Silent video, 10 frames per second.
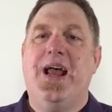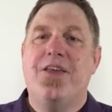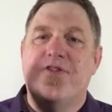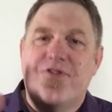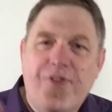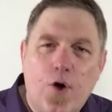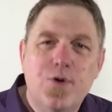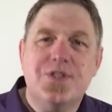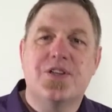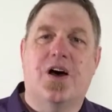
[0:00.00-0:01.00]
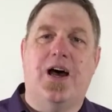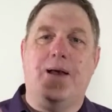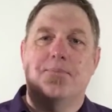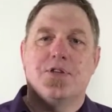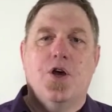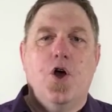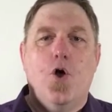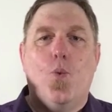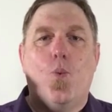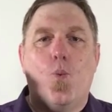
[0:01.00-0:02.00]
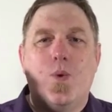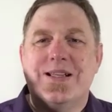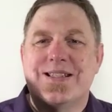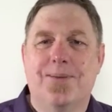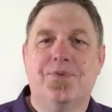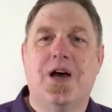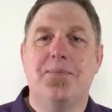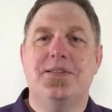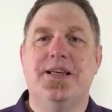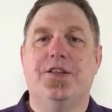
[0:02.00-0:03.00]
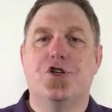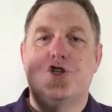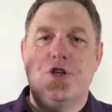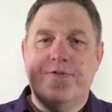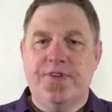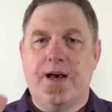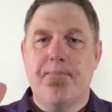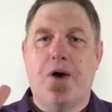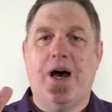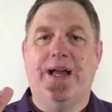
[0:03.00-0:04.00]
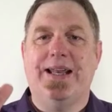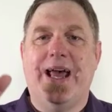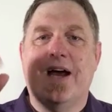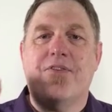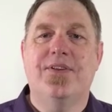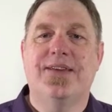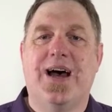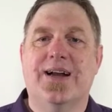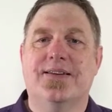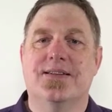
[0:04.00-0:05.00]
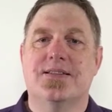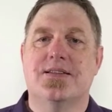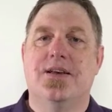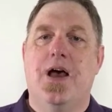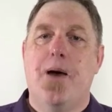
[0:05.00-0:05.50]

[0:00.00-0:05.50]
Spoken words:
In those times, we sometimes need to shift our mind out of the darkness